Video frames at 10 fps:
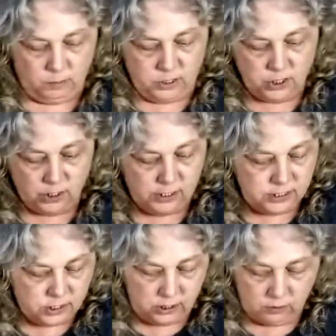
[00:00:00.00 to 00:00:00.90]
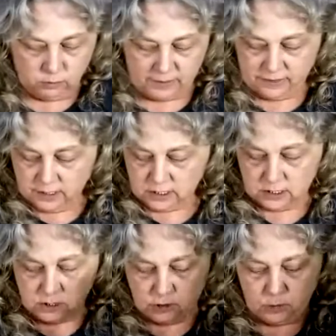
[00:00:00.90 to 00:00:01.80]
what you're going to do with this
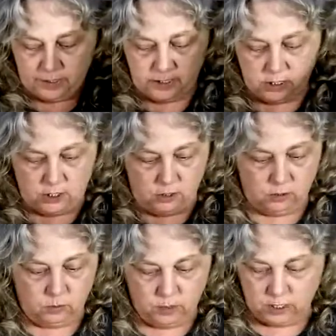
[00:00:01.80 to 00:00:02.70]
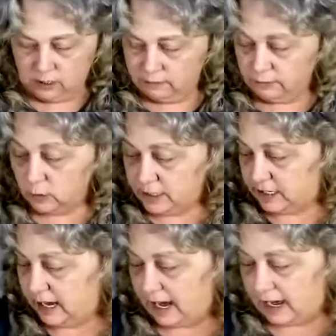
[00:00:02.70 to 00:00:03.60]
is you're going to fold it
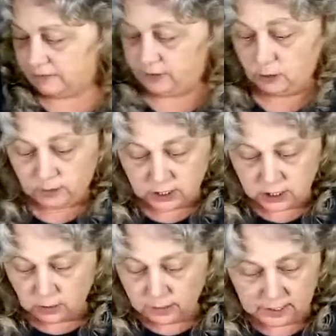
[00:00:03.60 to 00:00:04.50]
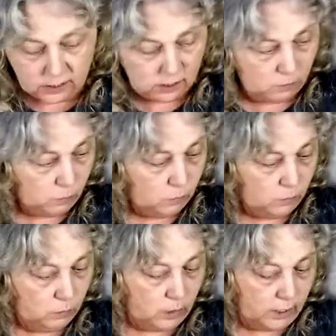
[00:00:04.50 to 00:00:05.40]
in half. You can do it
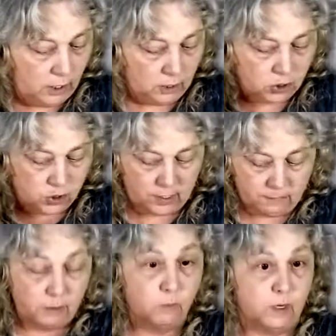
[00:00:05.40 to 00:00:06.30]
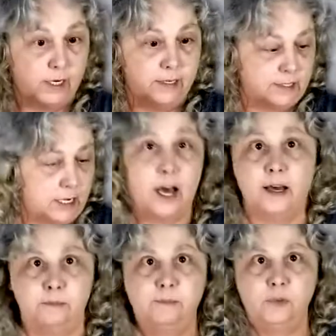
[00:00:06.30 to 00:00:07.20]
one long strip and one at a time.
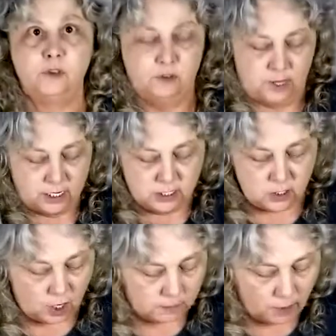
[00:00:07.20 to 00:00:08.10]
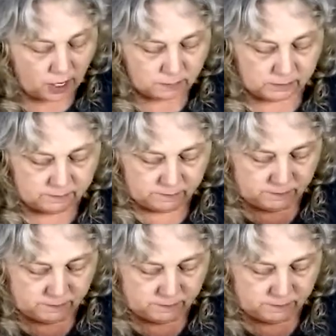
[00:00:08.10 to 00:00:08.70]
That's not a problem.